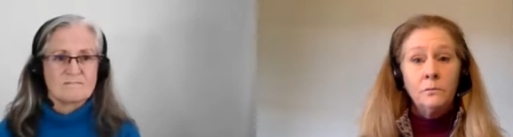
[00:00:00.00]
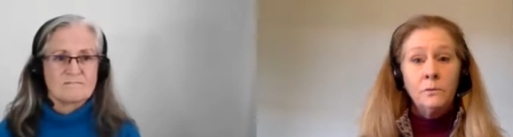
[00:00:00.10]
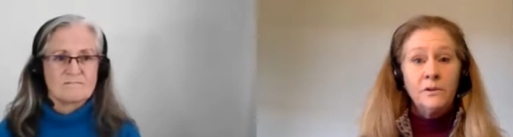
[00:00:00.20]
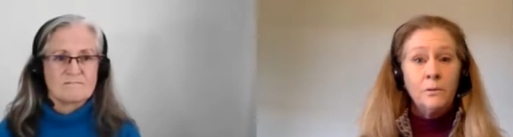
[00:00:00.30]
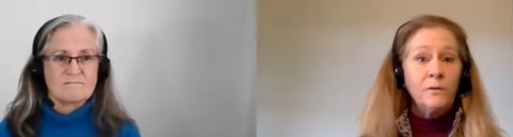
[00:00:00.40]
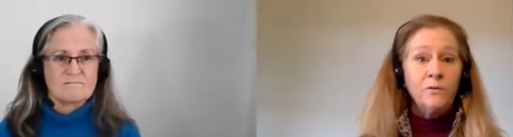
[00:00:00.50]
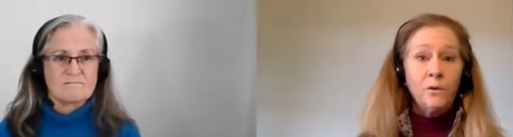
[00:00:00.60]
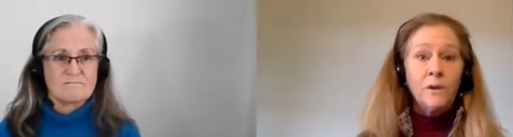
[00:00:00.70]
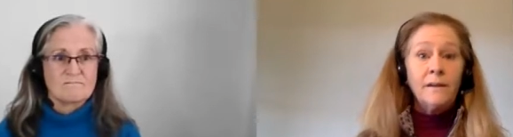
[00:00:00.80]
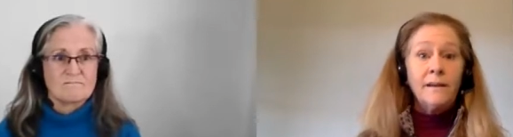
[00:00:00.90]
Speaker 1: once we
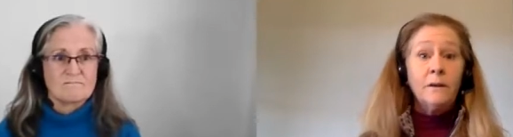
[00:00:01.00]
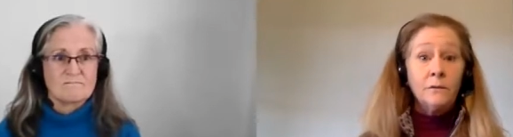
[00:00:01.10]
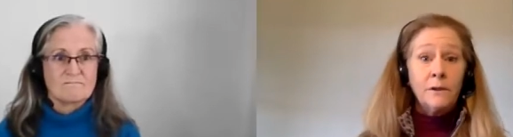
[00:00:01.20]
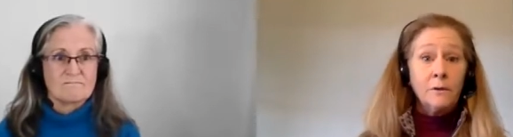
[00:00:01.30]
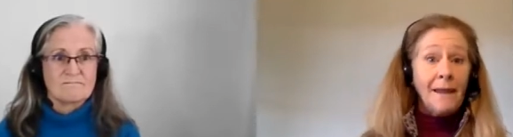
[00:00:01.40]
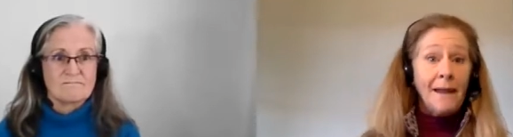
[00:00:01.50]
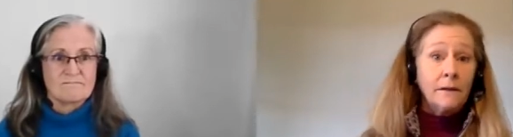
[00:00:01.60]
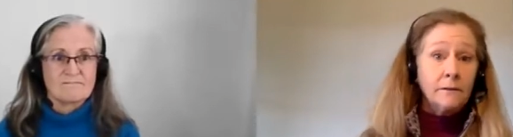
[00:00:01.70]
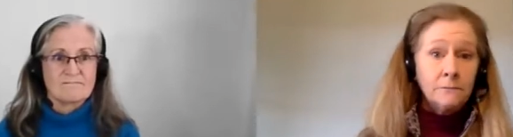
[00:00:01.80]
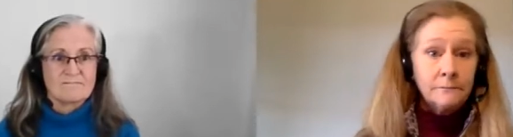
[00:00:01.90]
fork a leg over their
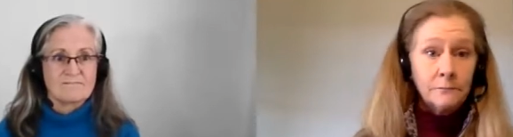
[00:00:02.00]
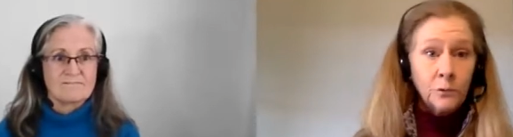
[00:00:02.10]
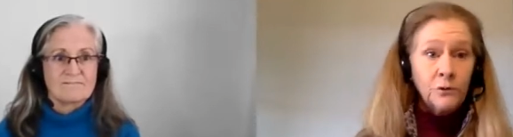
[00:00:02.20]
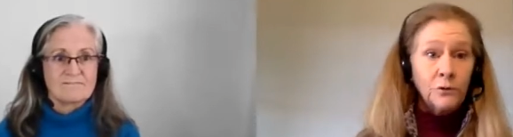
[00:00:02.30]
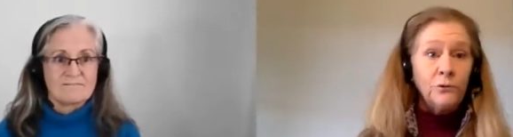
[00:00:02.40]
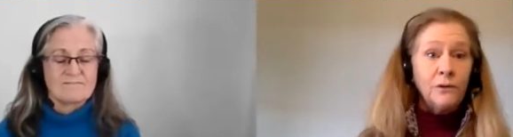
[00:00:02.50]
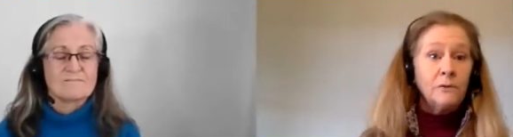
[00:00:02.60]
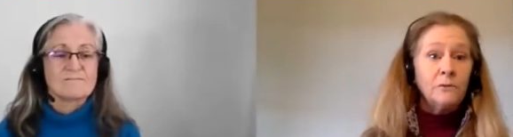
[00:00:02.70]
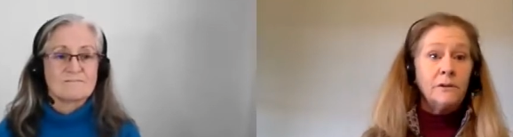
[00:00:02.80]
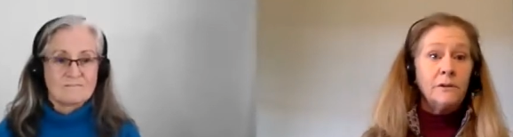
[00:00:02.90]
back or do
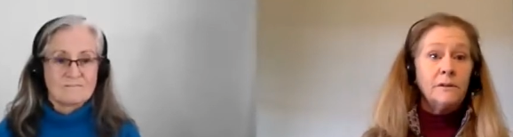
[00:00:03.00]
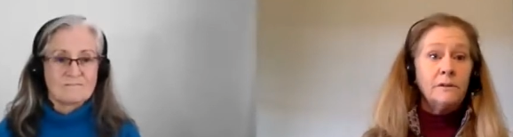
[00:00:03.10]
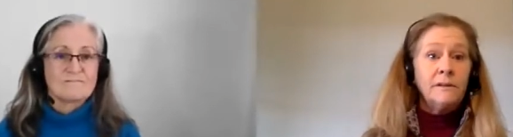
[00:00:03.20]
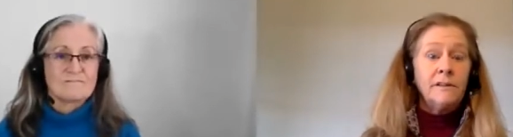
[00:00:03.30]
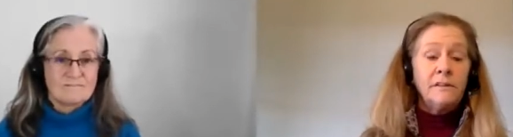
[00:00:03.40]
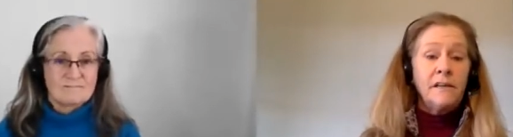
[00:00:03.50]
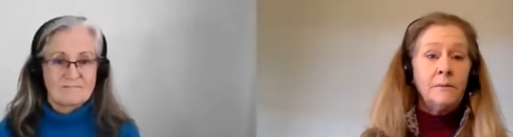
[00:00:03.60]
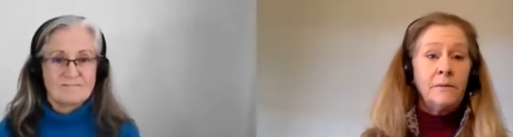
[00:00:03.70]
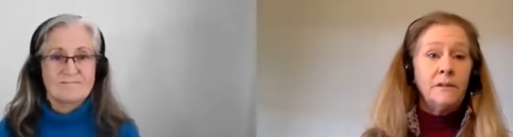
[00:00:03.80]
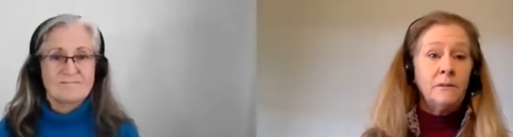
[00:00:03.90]
groundwork, it's
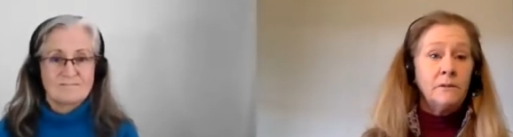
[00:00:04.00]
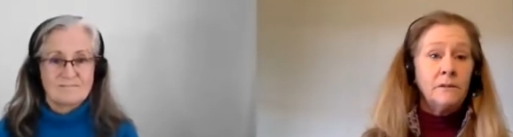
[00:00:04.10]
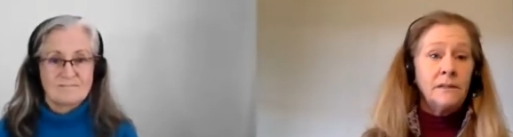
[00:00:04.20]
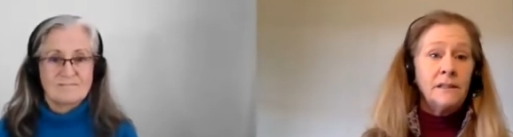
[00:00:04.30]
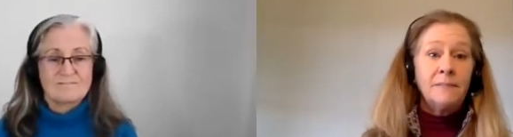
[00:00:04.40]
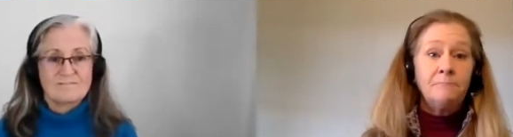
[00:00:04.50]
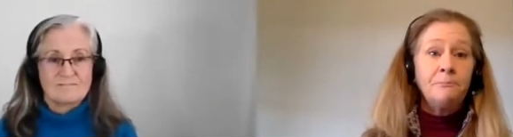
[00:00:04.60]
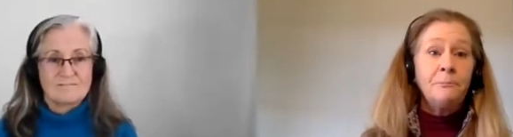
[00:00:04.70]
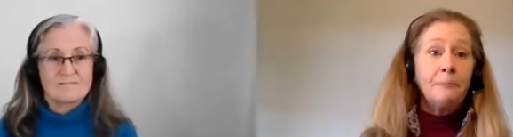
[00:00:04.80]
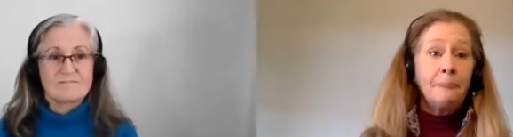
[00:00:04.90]
happening all the time.
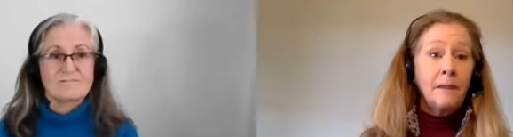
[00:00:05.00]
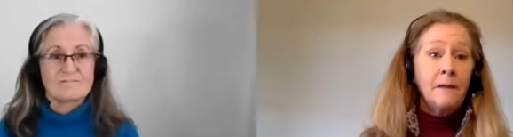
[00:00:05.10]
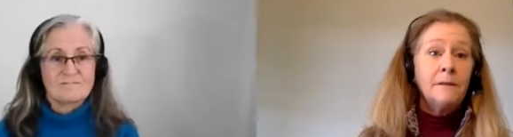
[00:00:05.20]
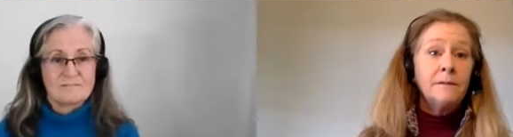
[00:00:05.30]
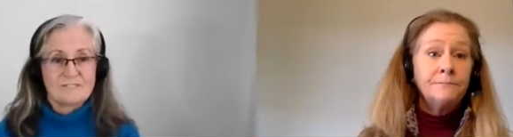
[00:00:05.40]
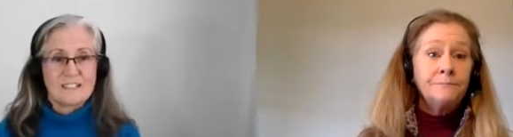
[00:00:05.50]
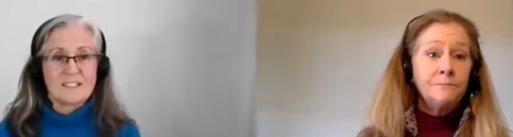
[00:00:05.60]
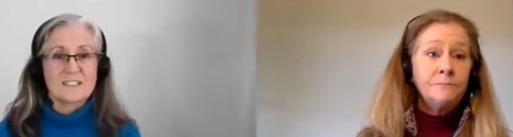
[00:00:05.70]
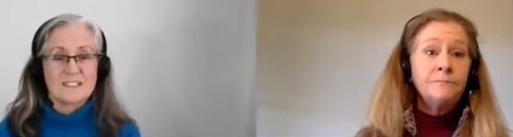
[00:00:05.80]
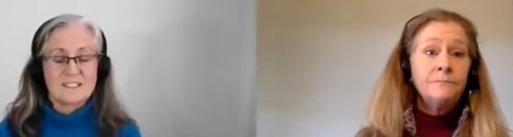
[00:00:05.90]

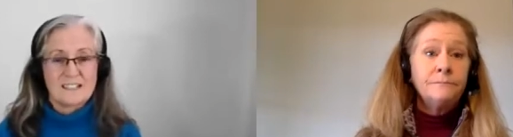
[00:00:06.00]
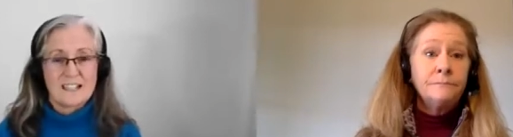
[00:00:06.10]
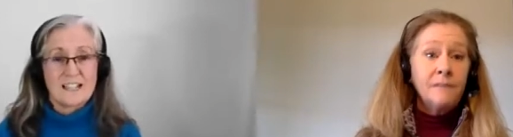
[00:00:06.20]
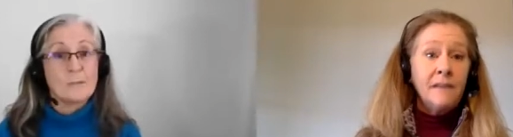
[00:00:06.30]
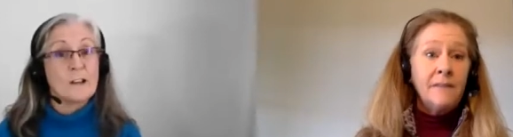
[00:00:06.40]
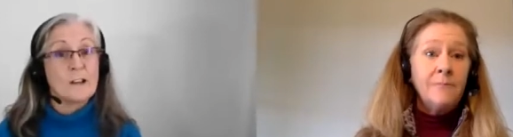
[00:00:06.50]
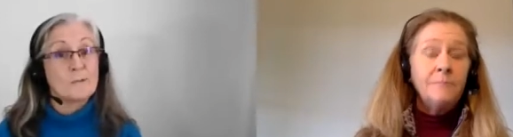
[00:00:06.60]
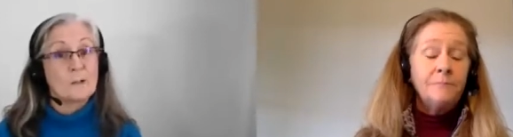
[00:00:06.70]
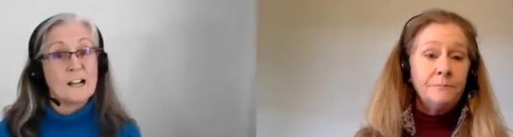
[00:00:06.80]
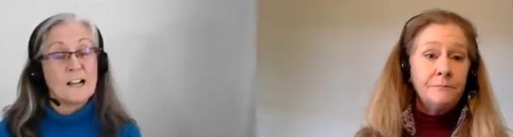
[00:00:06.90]
Speaker 2: Yes. And if
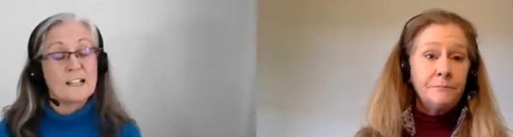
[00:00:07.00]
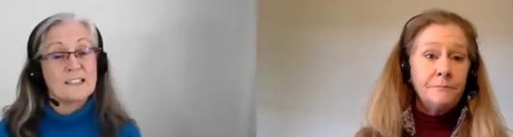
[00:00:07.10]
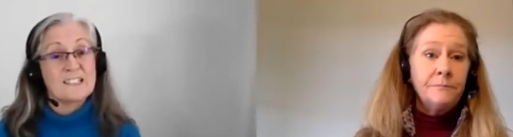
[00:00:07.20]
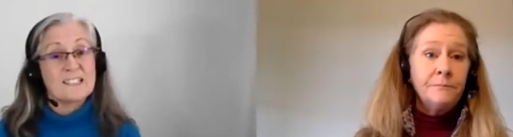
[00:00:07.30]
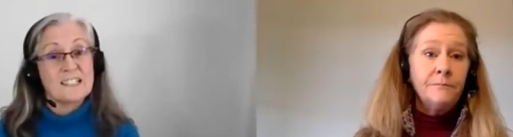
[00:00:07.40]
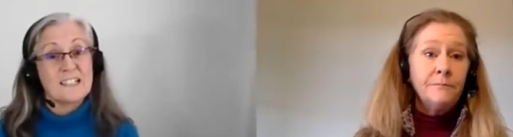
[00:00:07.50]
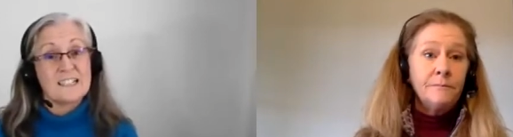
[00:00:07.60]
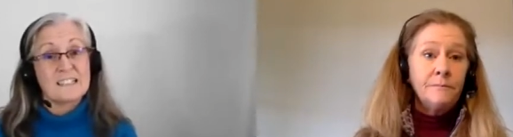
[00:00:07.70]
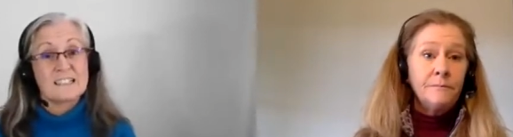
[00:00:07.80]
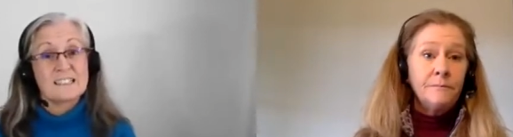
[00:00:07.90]
we're not listening,